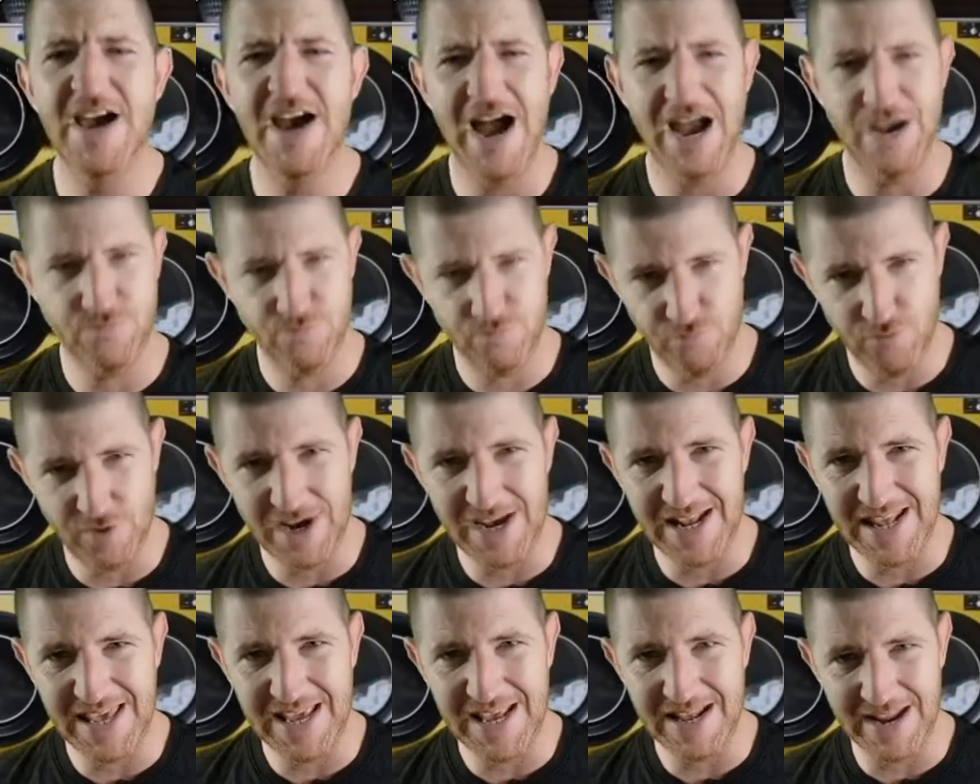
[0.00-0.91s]
I
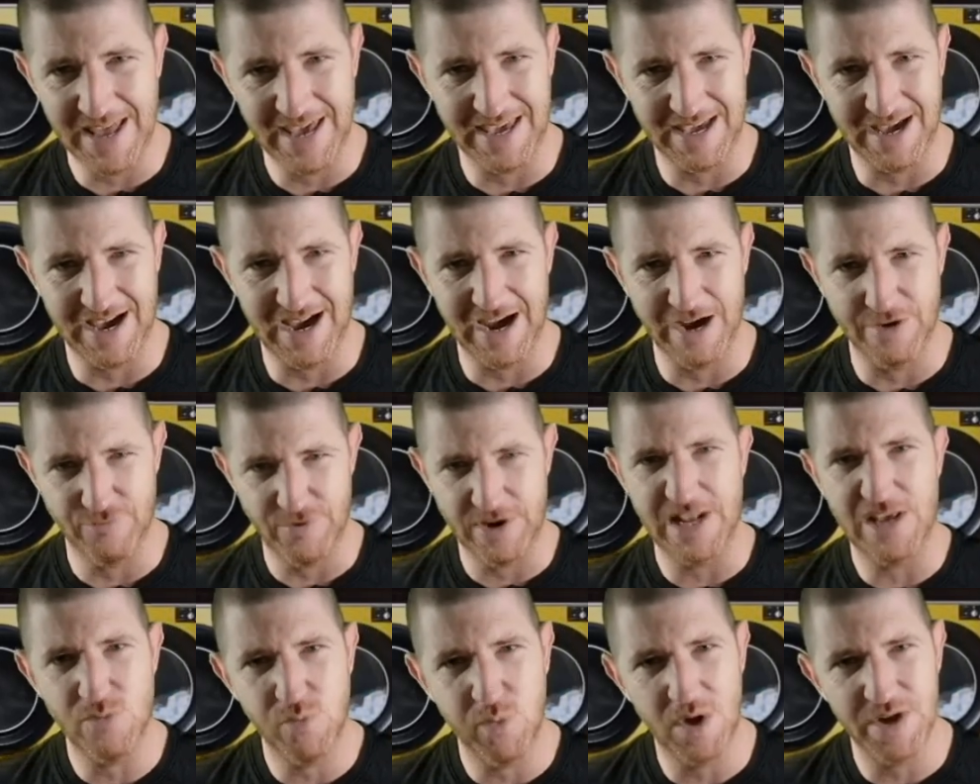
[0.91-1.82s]

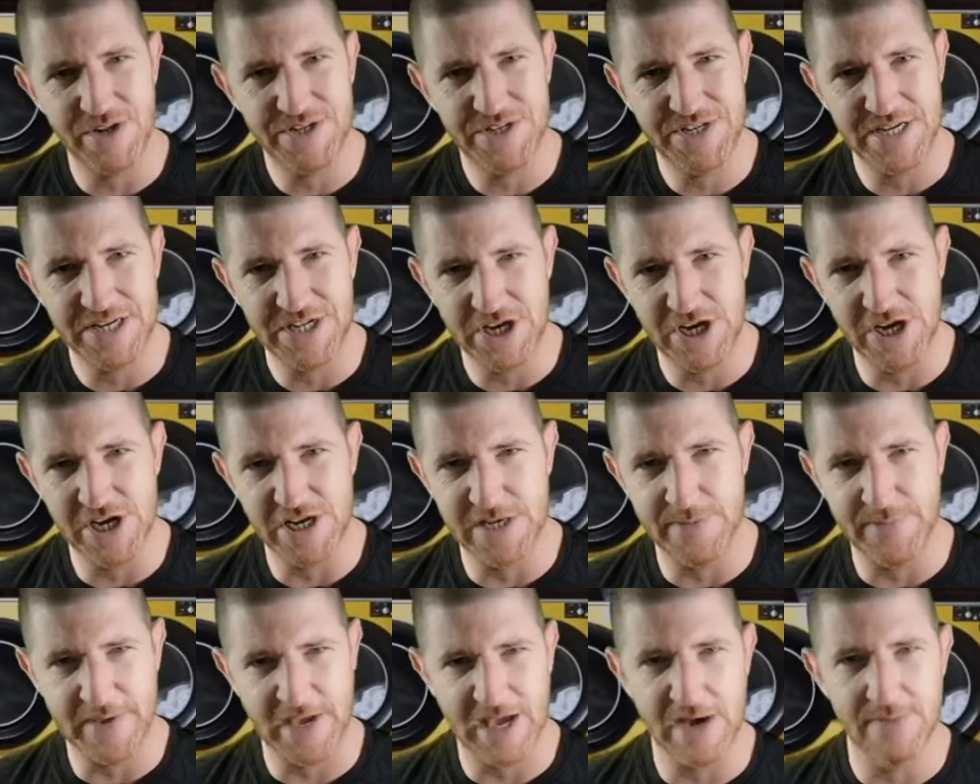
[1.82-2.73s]
really wanted her to
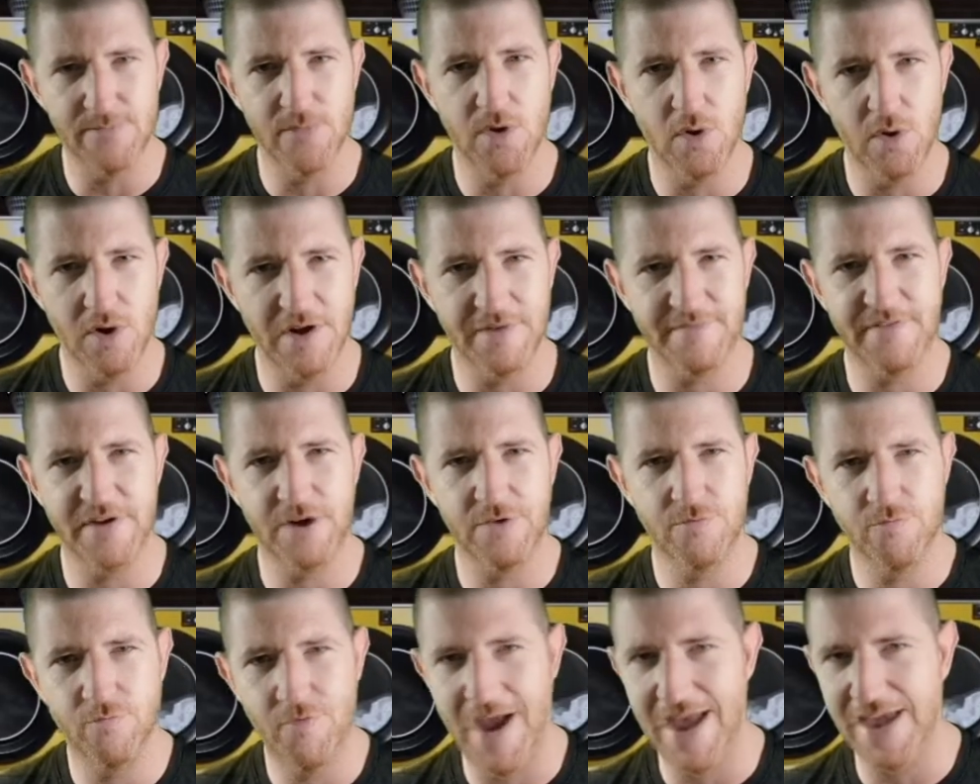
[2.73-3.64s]
become more of a
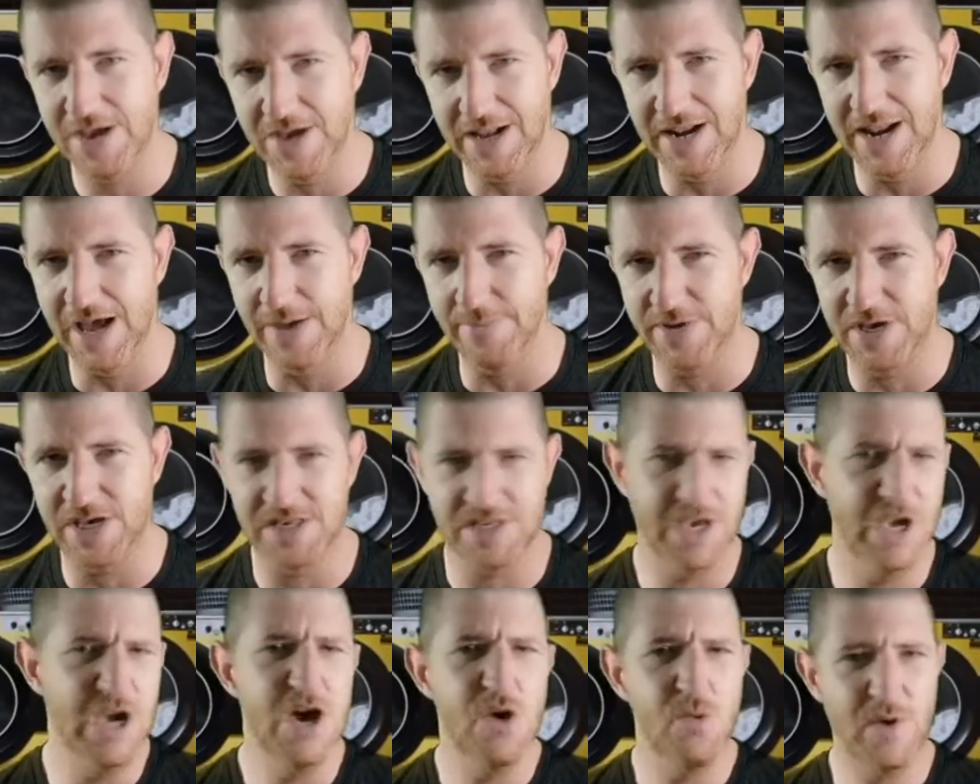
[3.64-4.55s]
regular, because
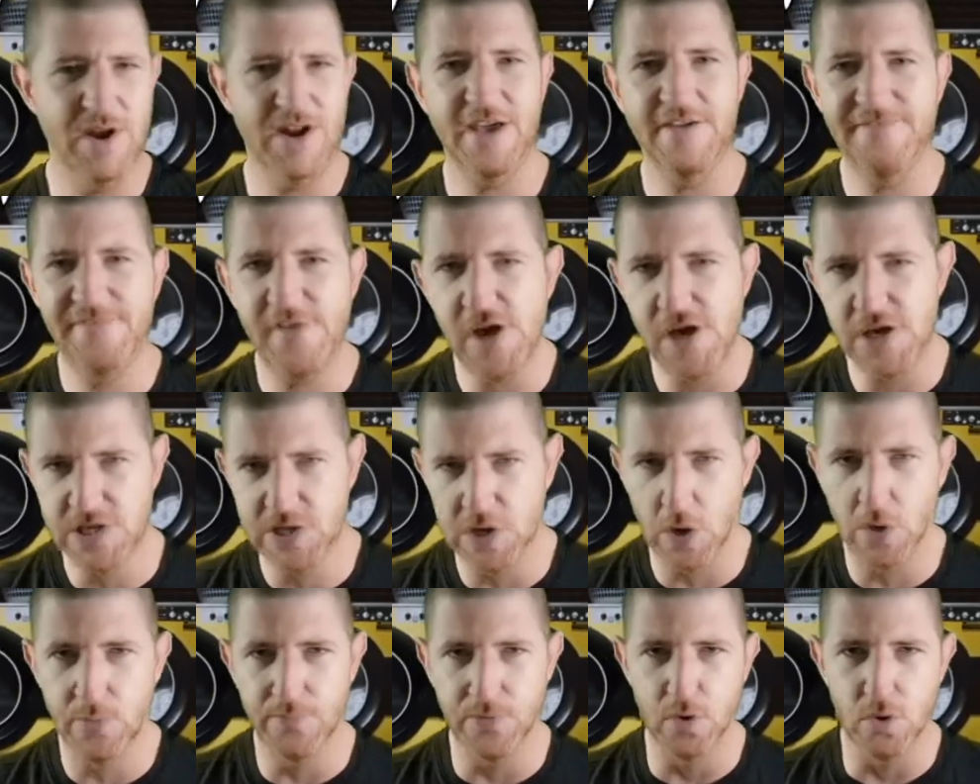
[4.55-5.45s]
when I first
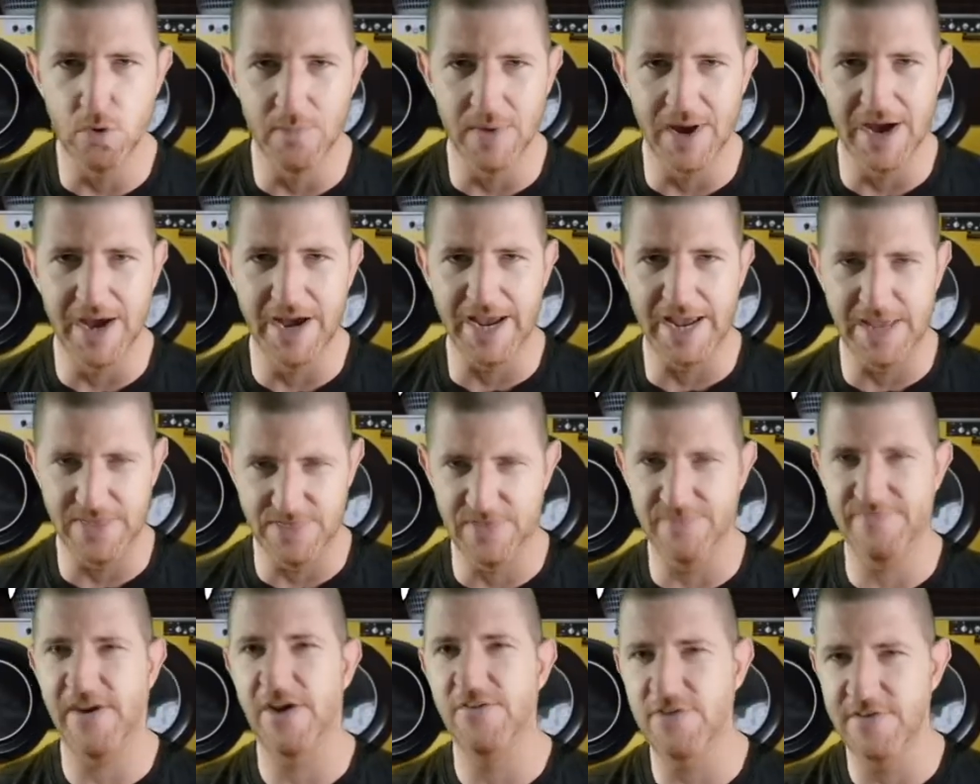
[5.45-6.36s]
saw Boomer in the
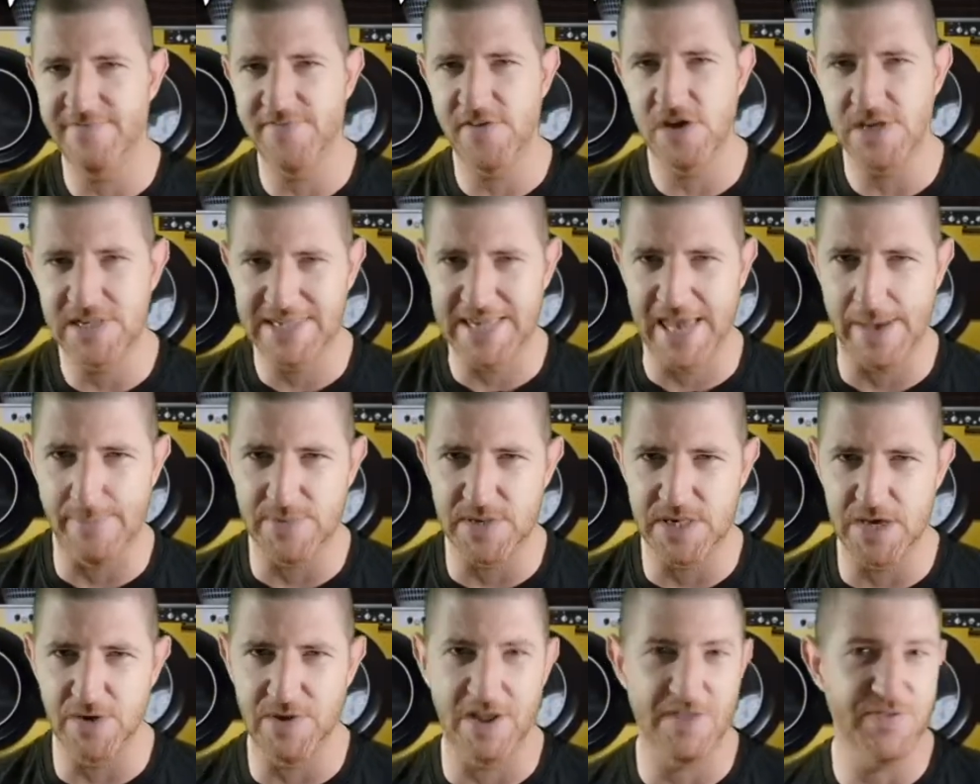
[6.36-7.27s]
very first
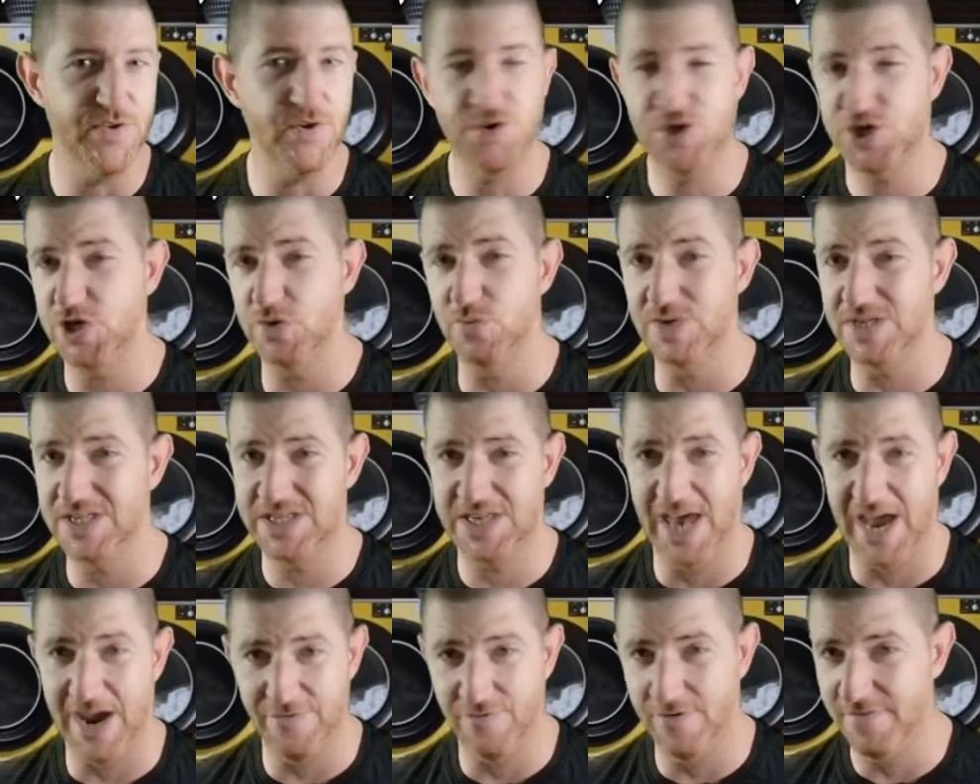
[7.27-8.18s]
episode, I thought she was
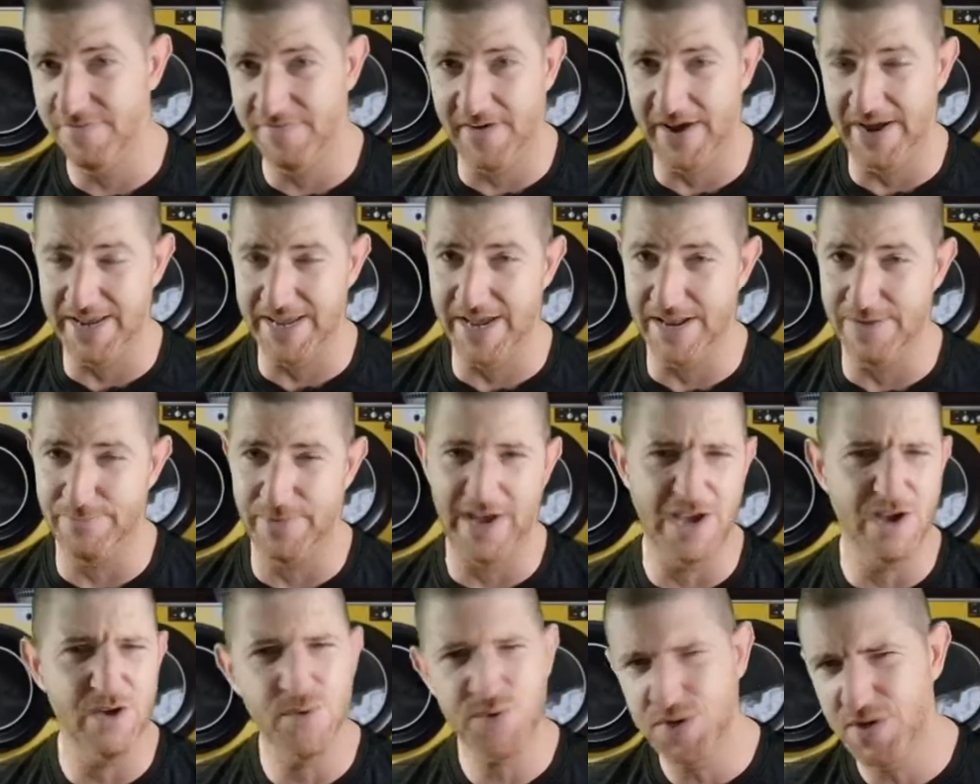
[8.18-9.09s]
terrifying,
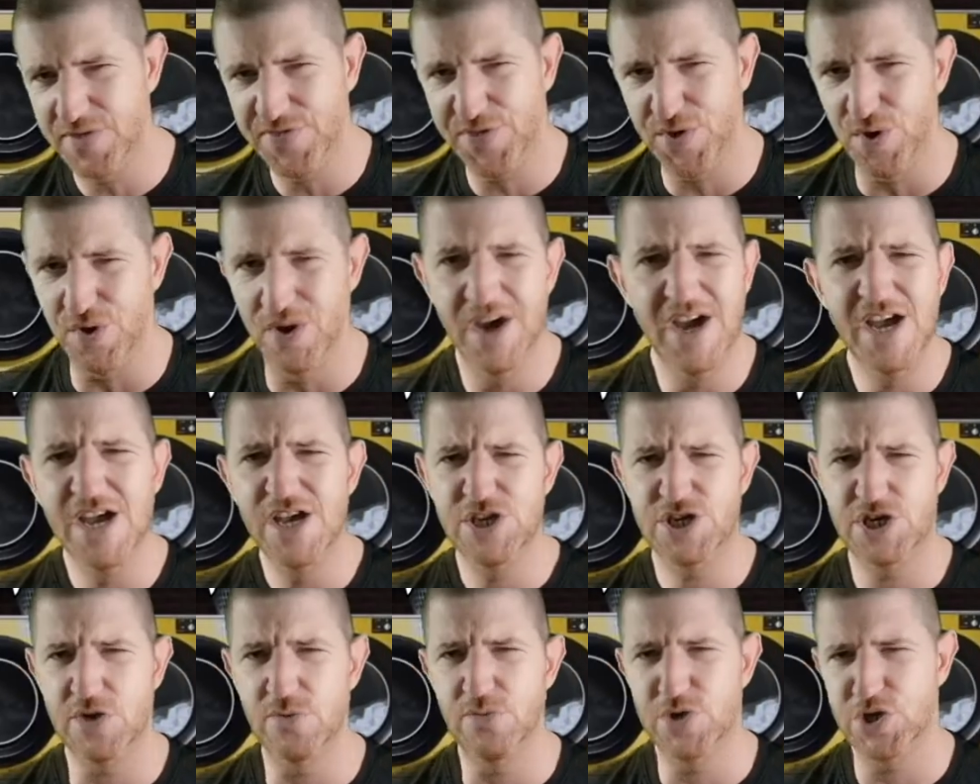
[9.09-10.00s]
but I also thought
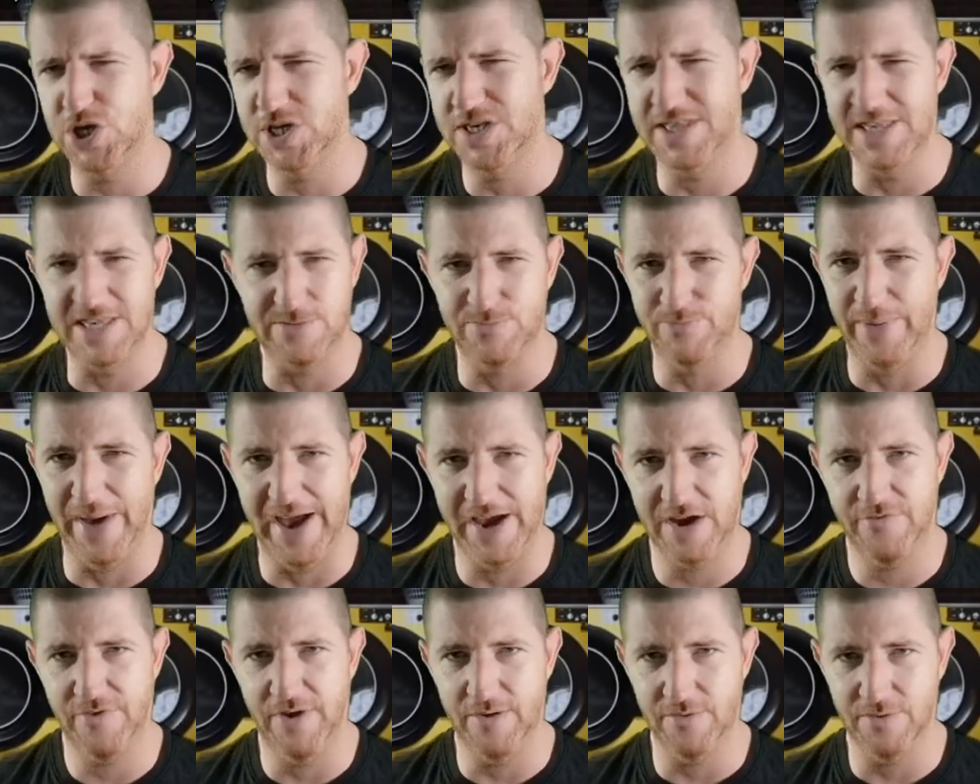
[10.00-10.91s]
she was just this
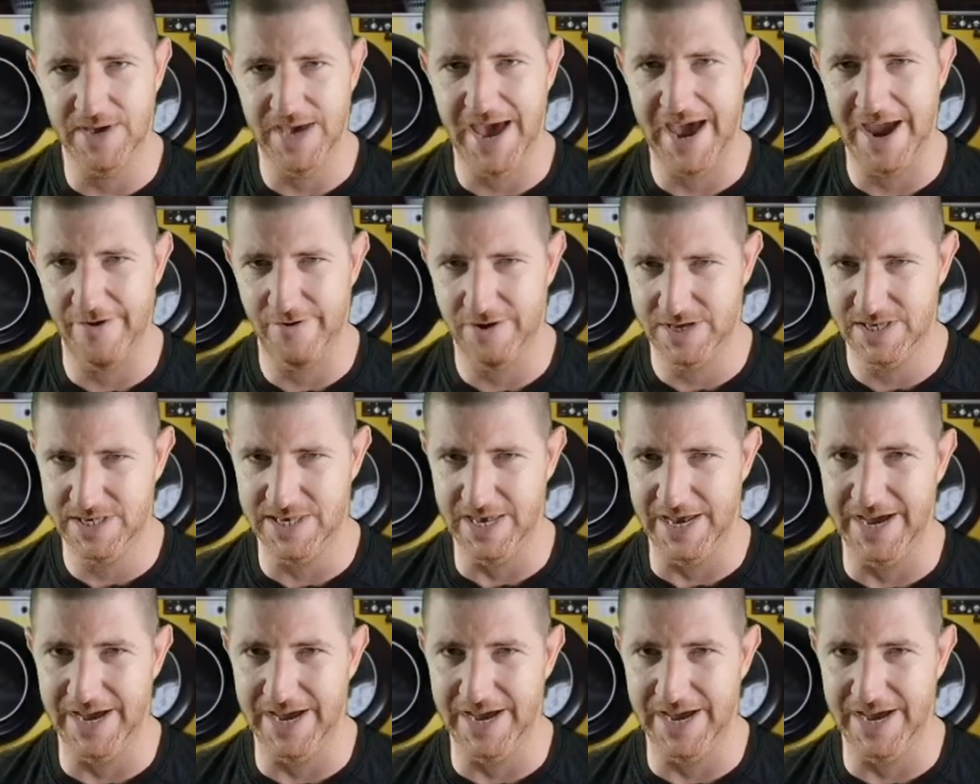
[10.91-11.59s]
background character.